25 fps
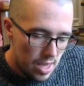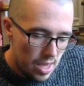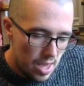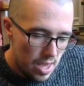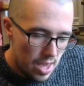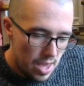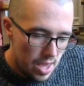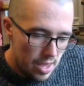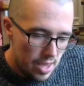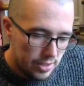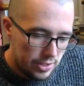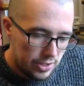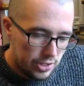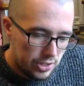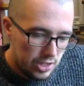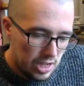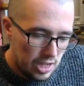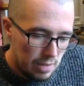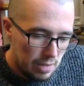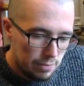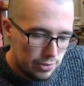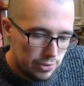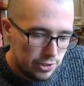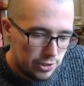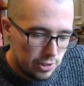It
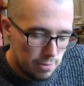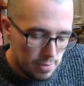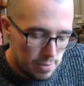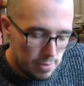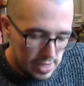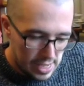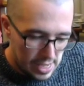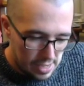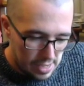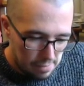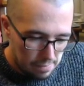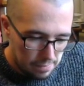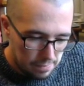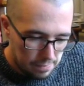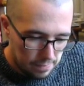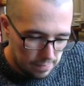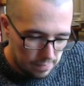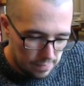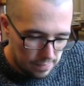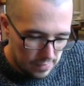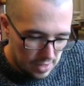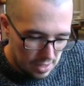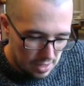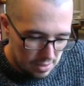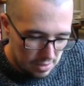seems to me
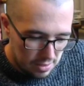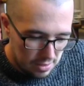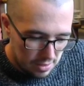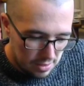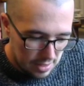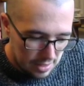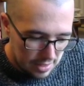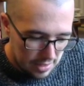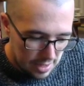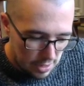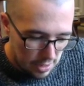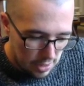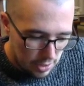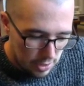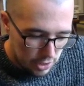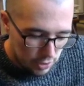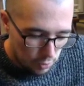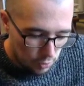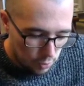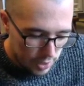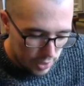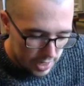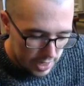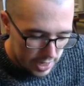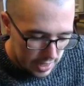that there is
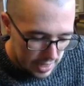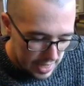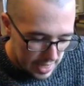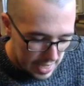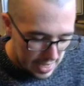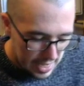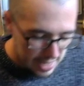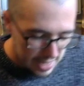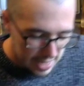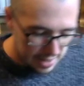really